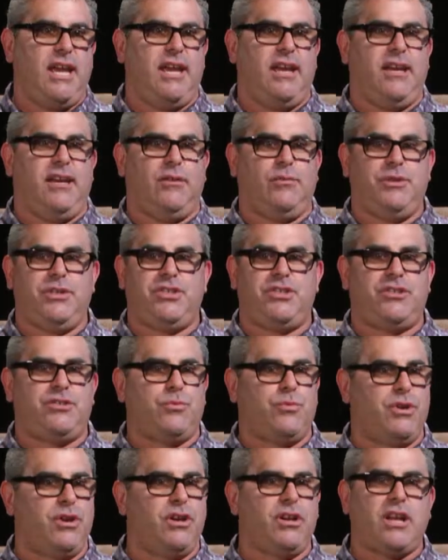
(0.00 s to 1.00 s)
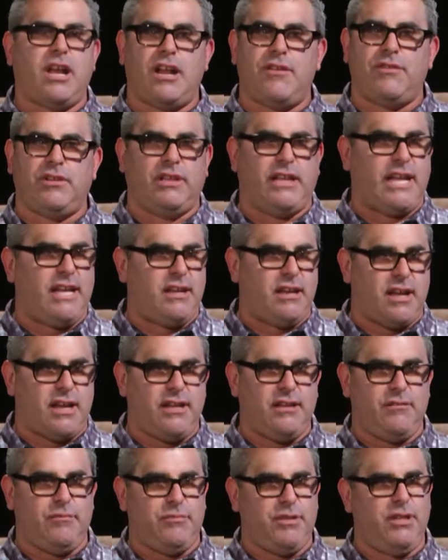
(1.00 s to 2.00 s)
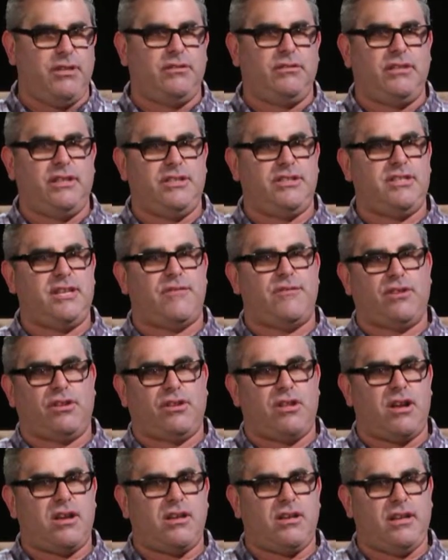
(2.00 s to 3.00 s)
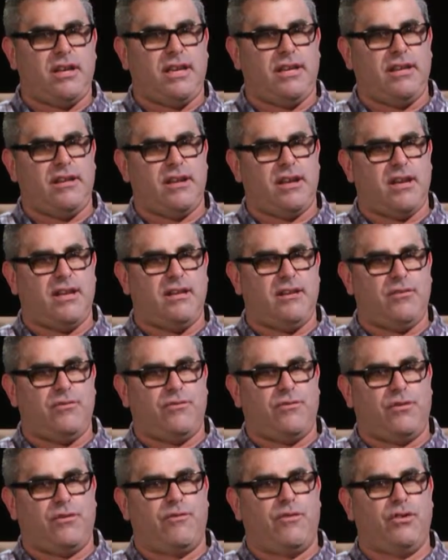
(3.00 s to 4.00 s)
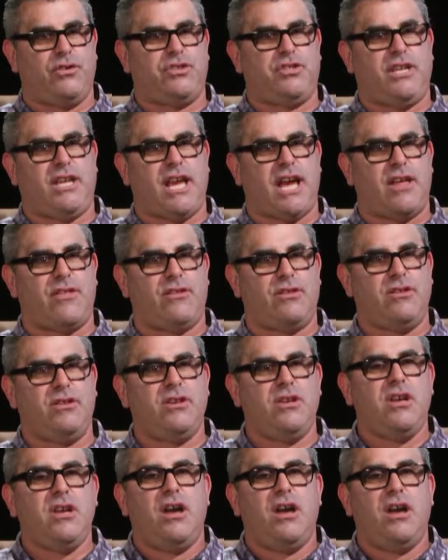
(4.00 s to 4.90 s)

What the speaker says: And we're kind of a late night meal at 7 o'clock at night for folks to gather.